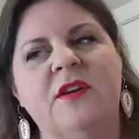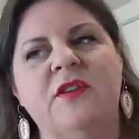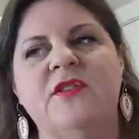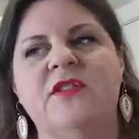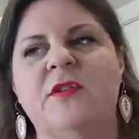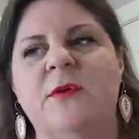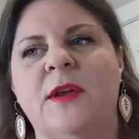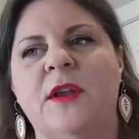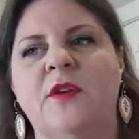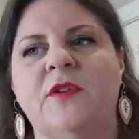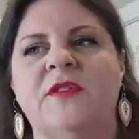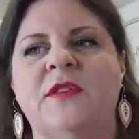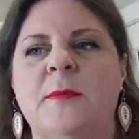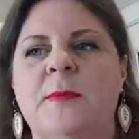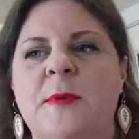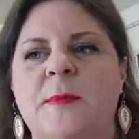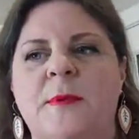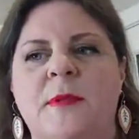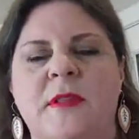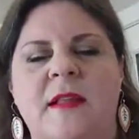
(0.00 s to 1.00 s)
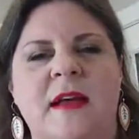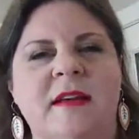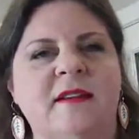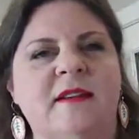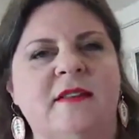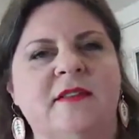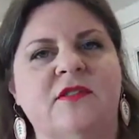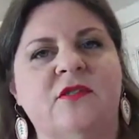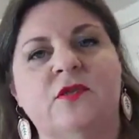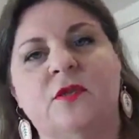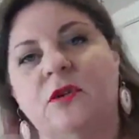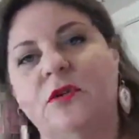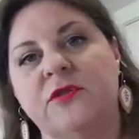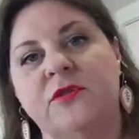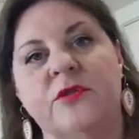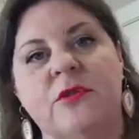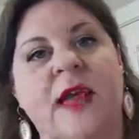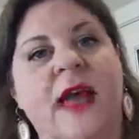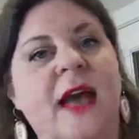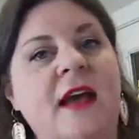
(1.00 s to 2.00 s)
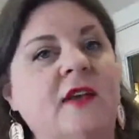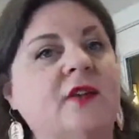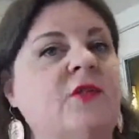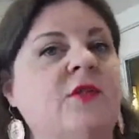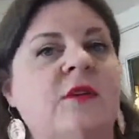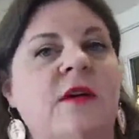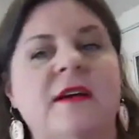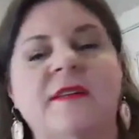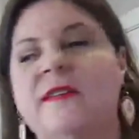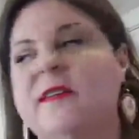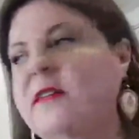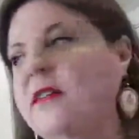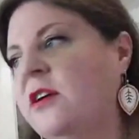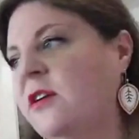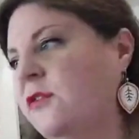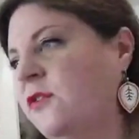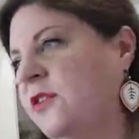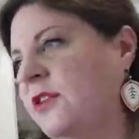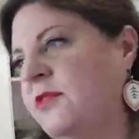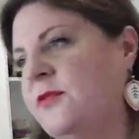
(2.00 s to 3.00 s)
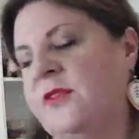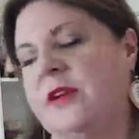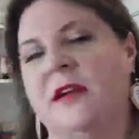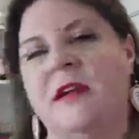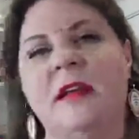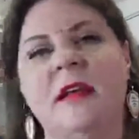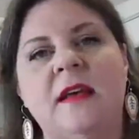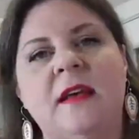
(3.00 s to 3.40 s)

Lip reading: So I know some people like to scroll through categories and look for different